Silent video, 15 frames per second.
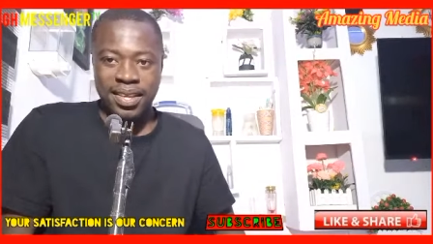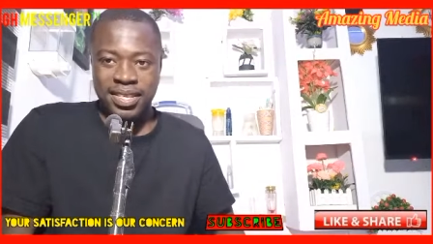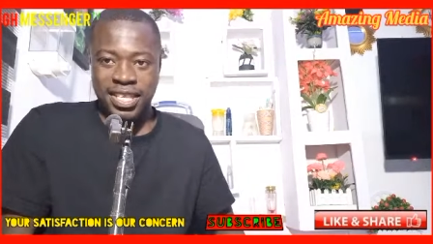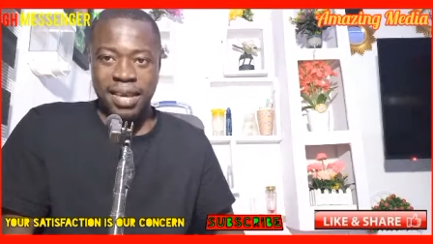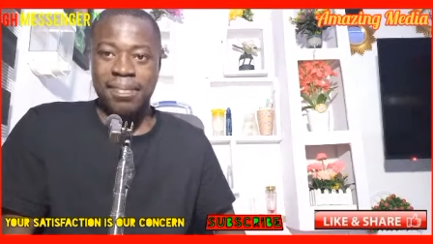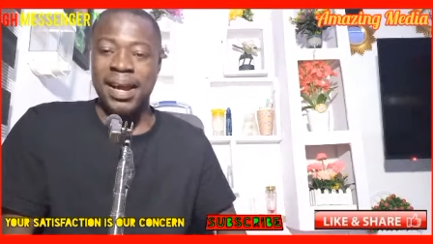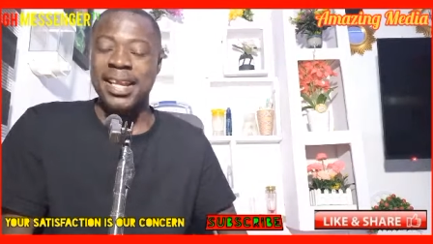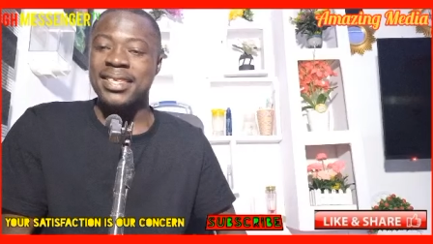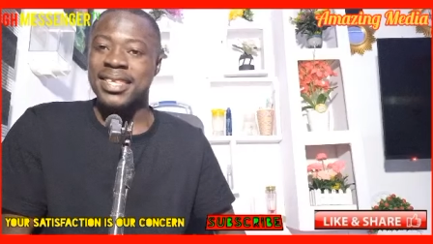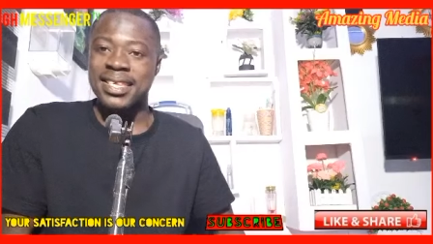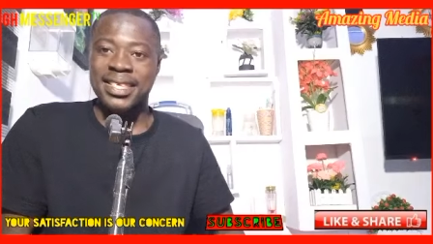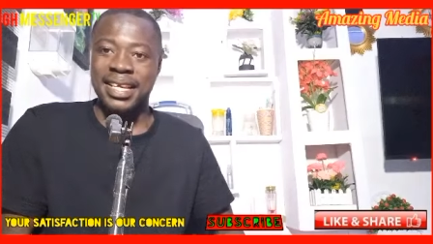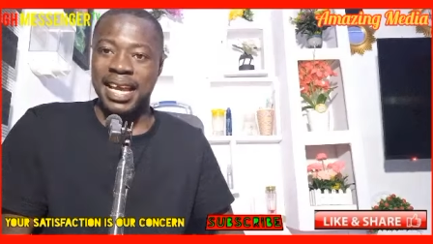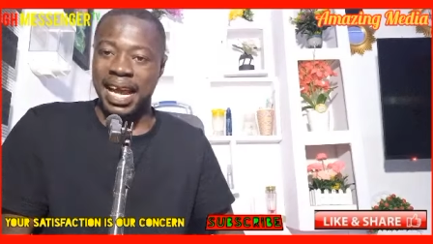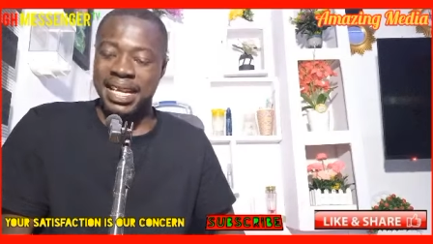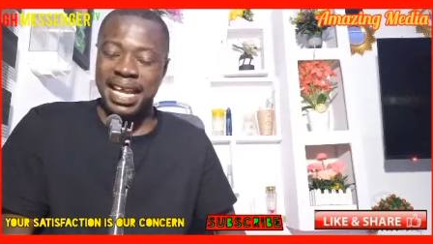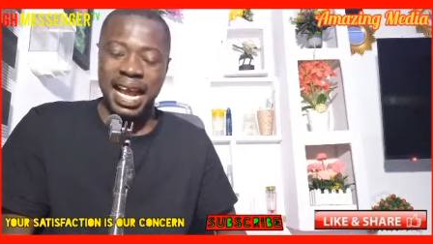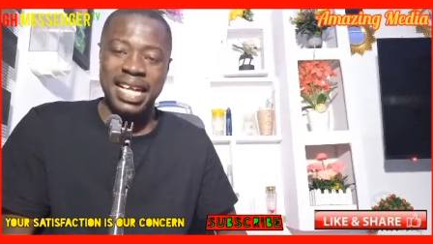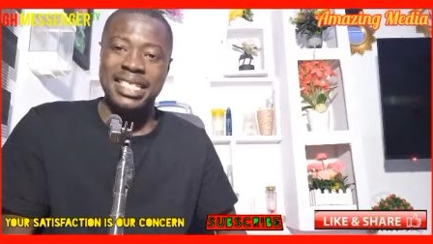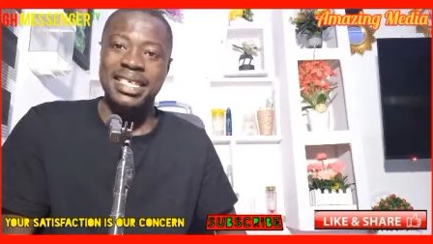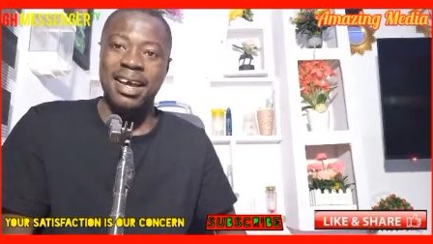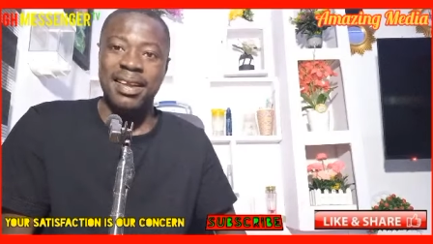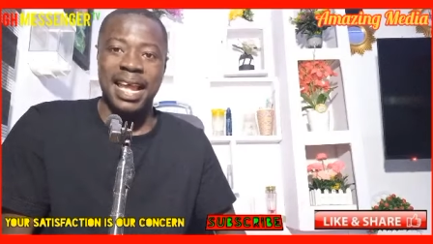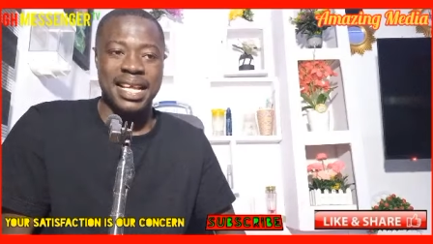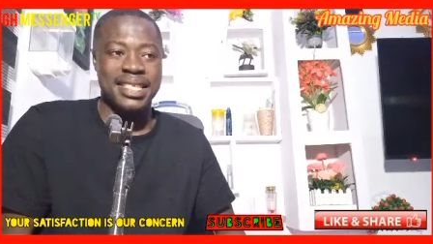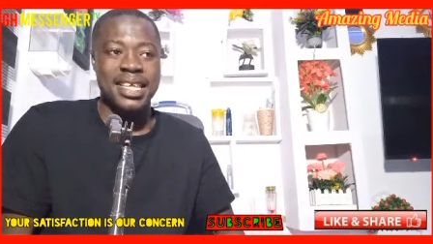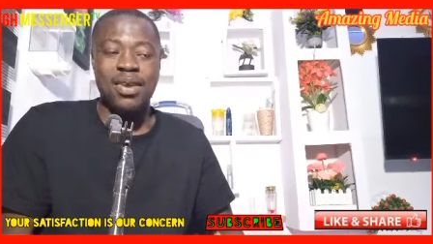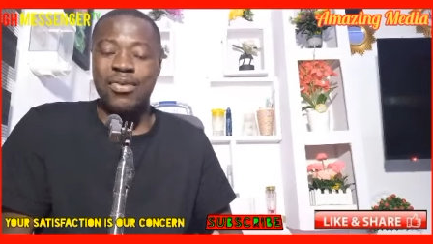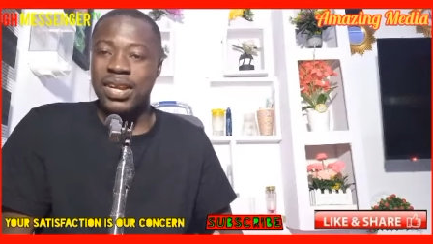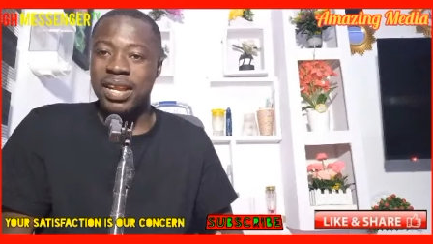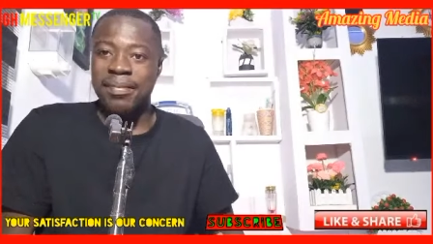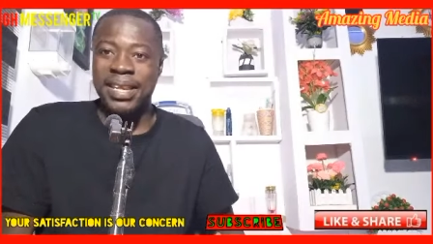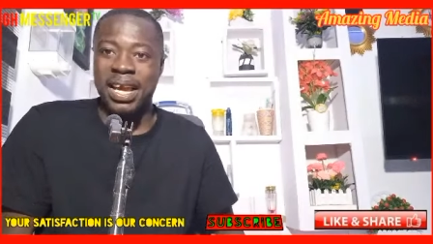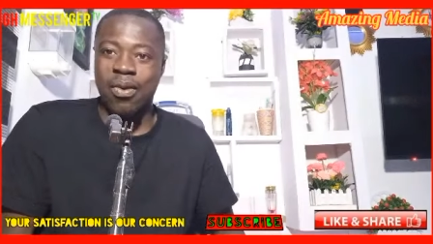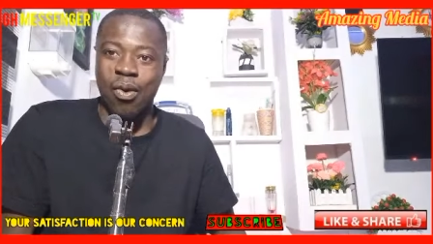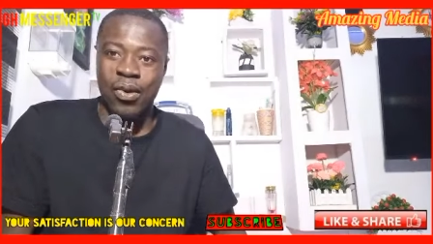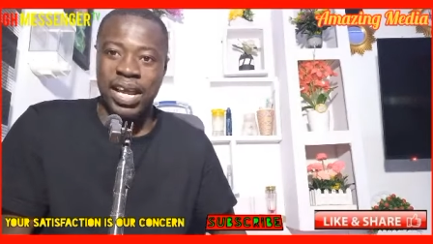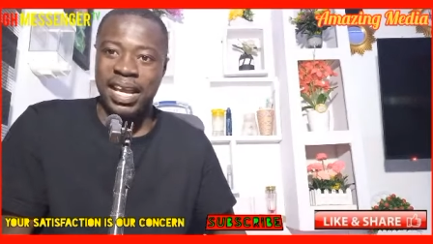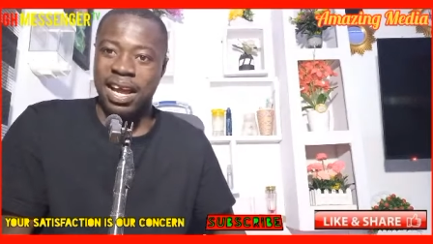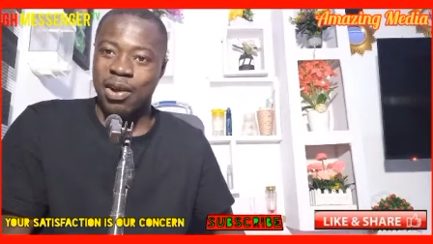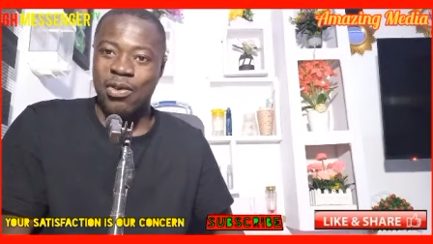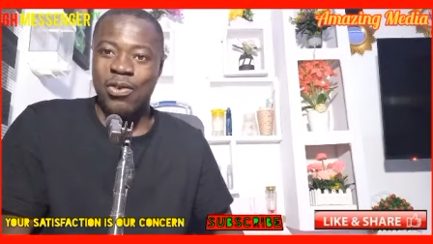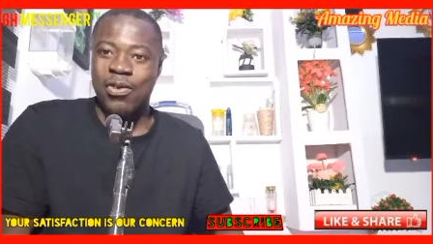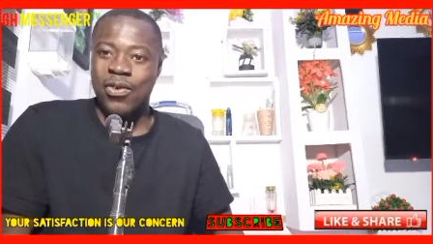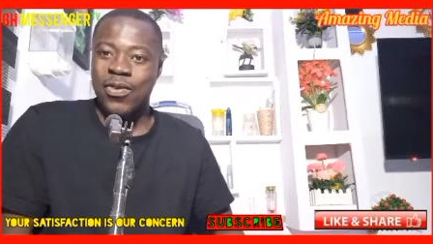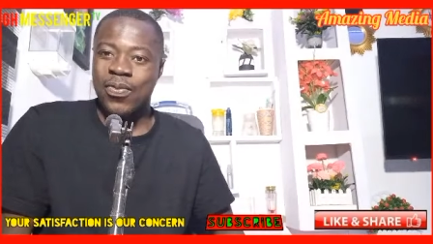Seban says cardia, it sounds like say William near walk account.